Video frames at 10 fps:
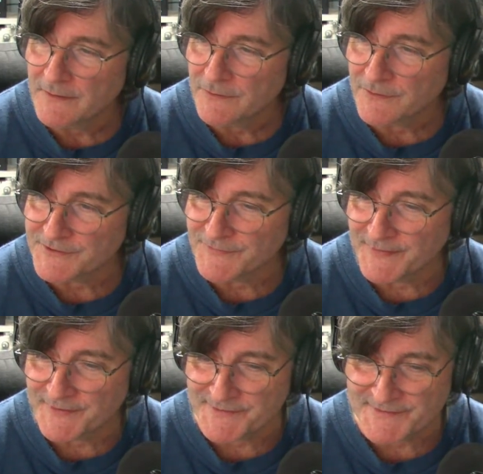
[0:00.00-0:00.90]
Cross
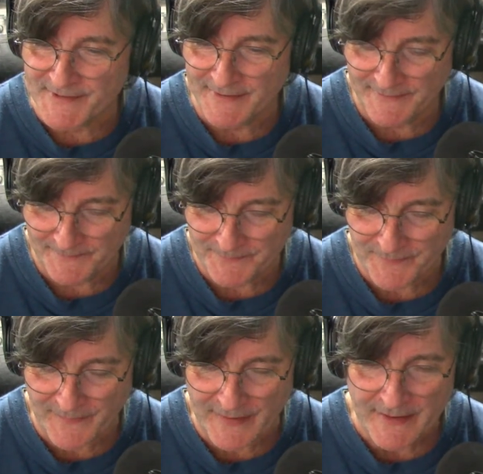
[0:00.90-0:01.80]
fingers.
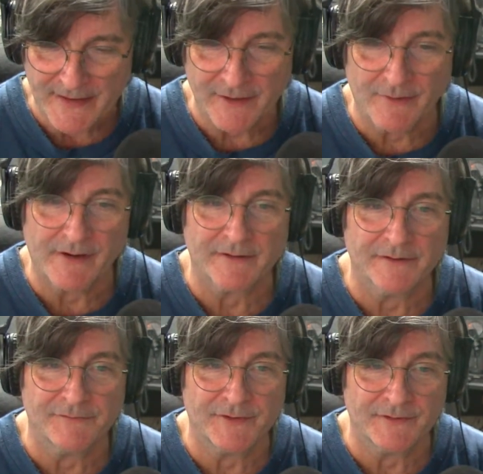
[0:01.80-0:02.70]
You know, I'll
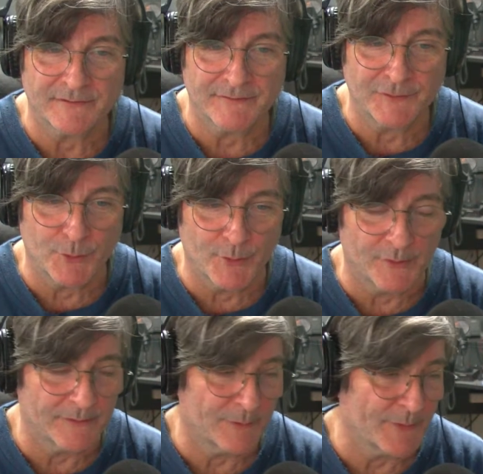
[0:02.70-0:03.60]
leave you
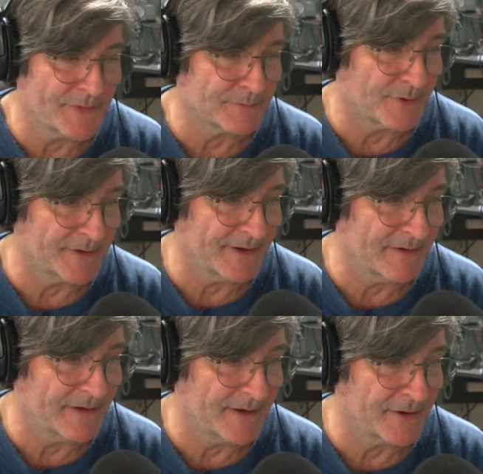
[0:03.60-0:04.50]
all with it right
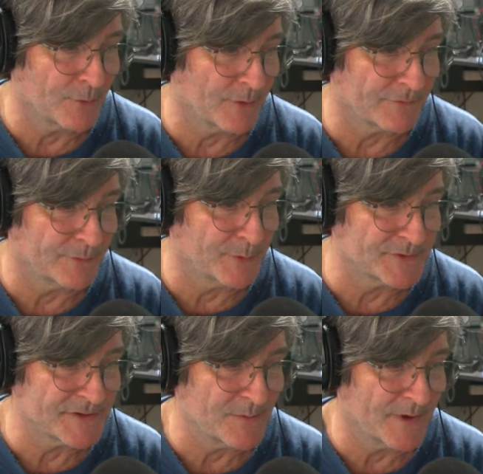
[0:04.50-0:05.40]
now. I don't know what football
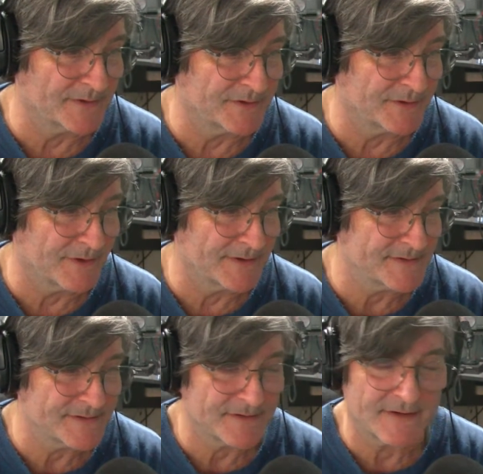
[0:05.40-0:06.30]
team won
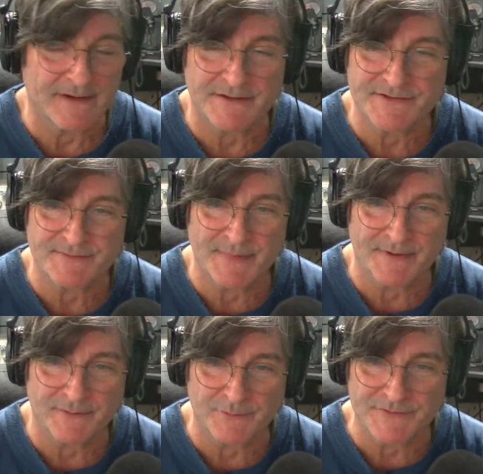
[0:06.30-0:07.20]
tonight. I
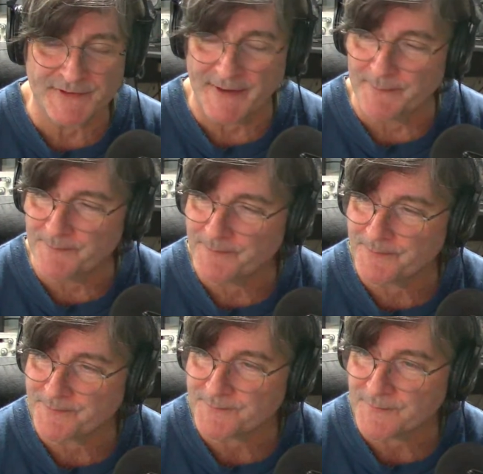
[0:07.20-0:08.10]
suspect it was the
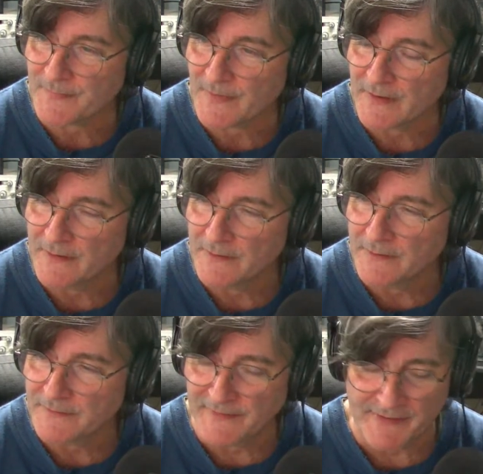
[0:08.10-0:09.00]

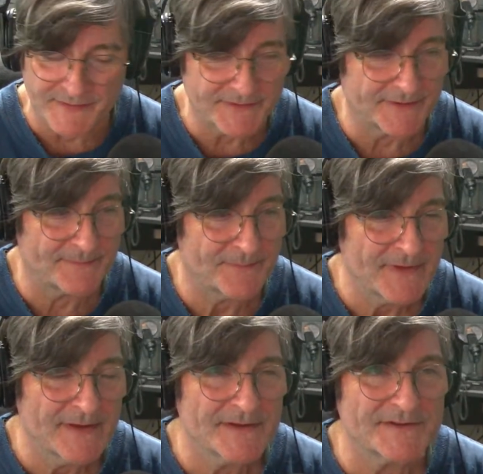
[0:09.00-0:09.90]
other team.
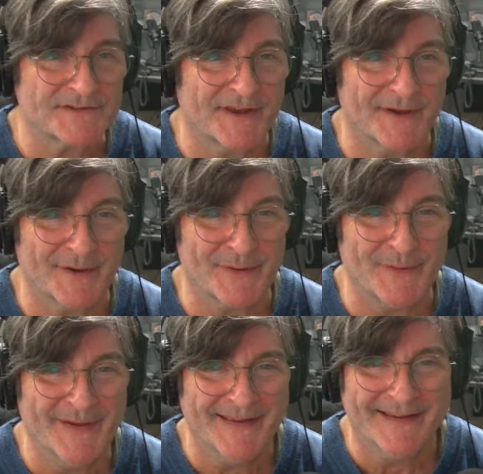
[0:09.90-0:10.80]

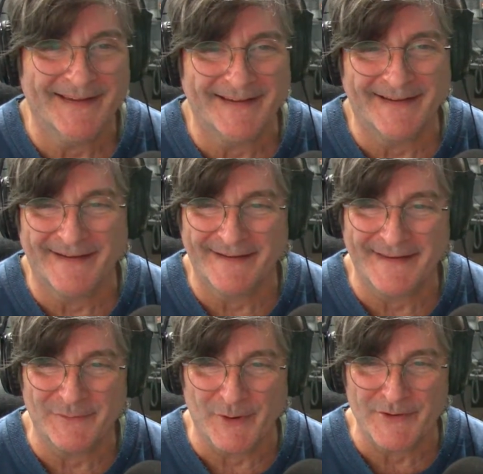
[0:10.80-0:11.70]
So,
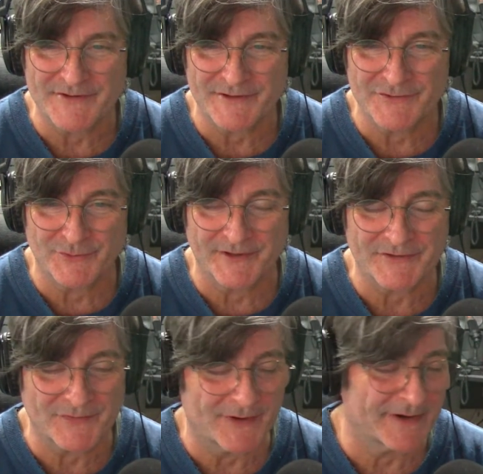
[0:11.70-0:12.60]
anyway, see you all
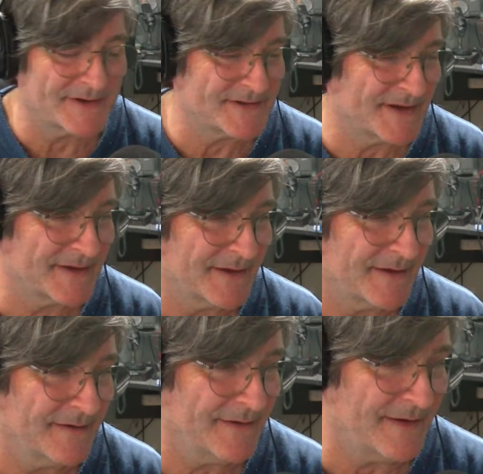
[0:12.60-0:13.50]
next Friday. Take
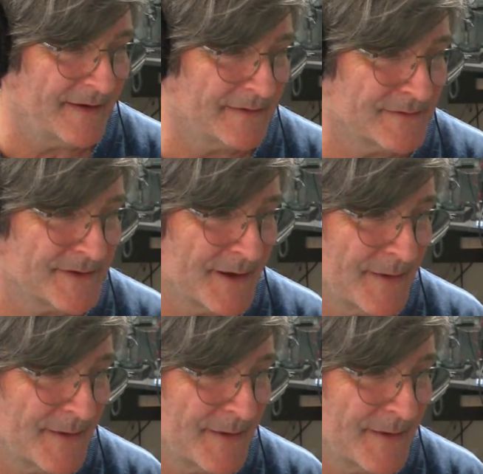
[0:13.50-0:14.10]
care and